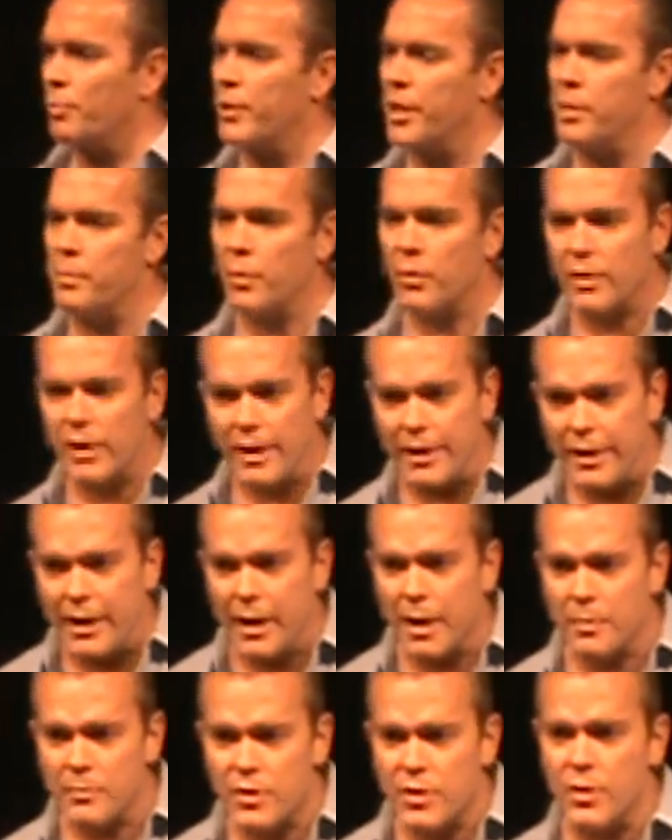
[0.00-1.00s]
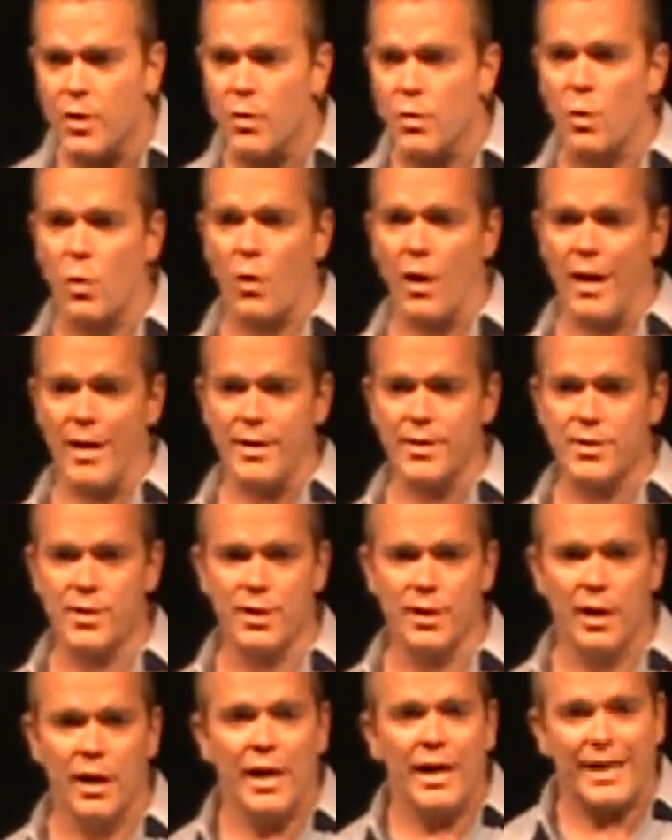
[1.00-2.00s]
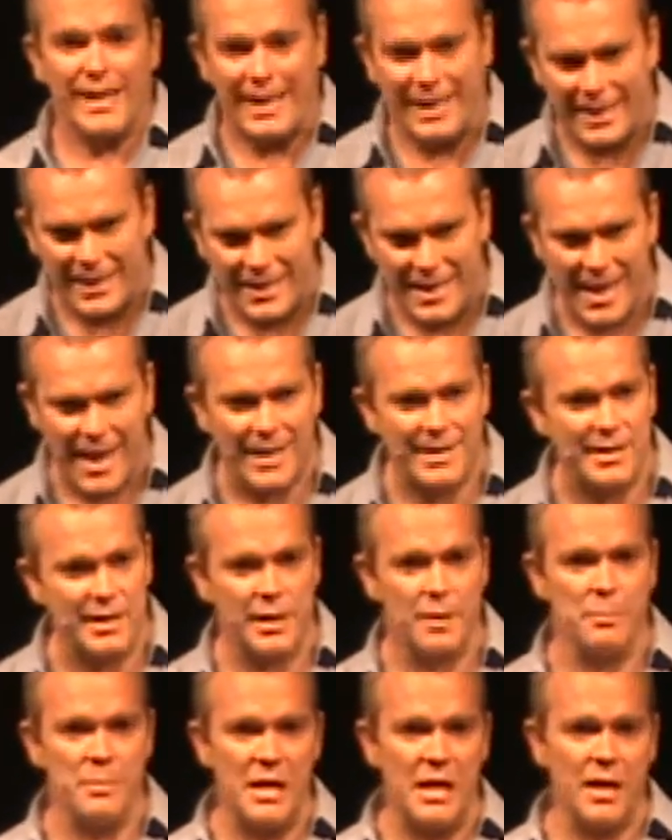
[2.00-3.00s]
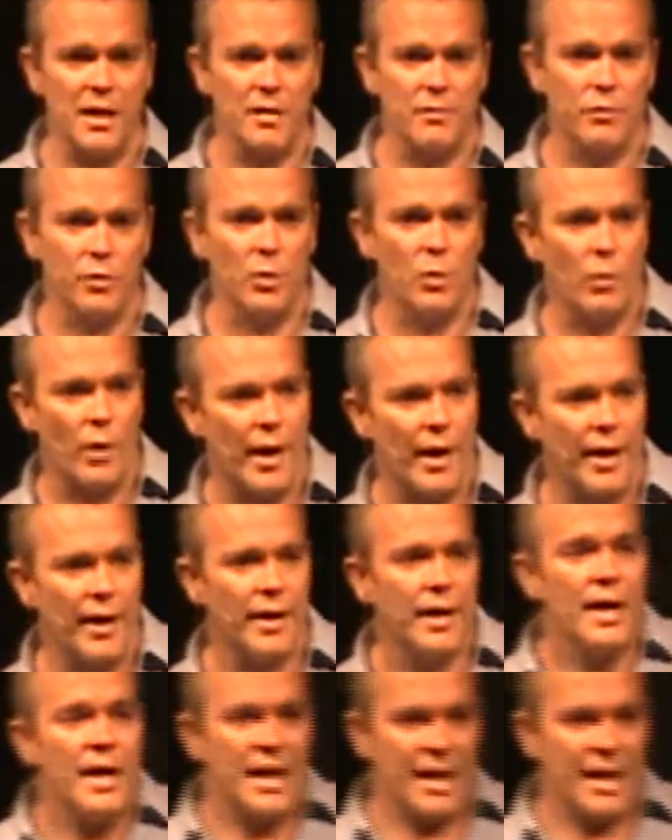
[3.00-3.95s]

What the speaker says: where people can come to know Christ, can connect in a meaningful way,